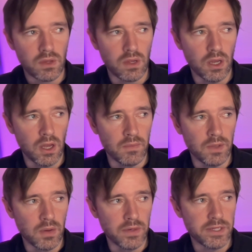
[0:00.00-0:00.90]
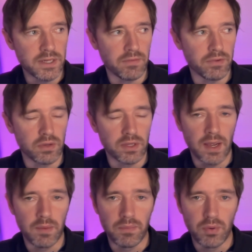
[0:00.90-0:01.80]
He didn't have a good
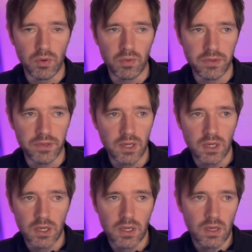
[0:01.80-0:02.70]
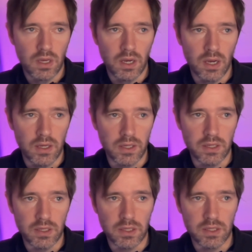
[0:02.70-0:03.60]
game at Bournemouth.
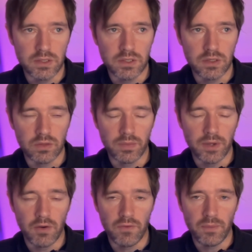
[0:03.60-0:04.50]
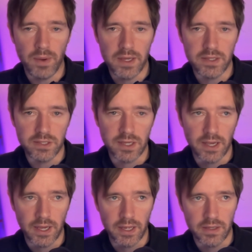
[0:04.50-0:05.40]
He looked a bit off the pace
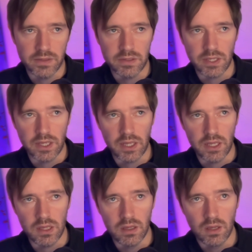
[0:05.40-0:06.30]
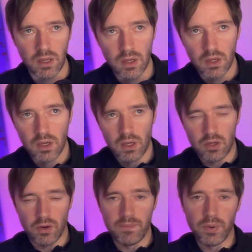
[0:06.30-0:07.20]
and he
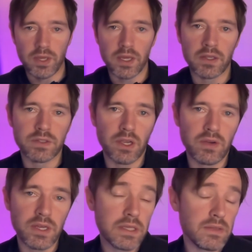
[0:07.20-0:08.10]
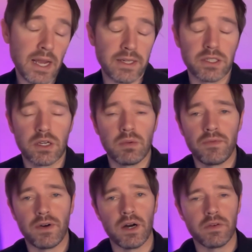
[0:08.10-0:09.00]
got a booking. So he had to come
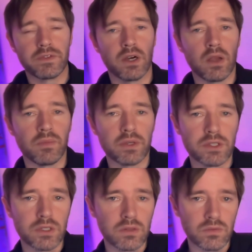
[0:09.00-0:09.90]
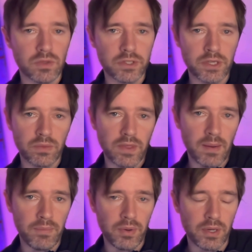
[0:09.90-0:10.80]
off at half time because you couldn't risk it with
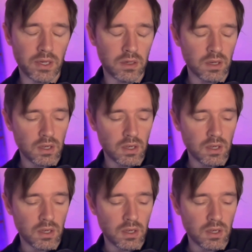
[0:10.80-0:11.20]
that booking.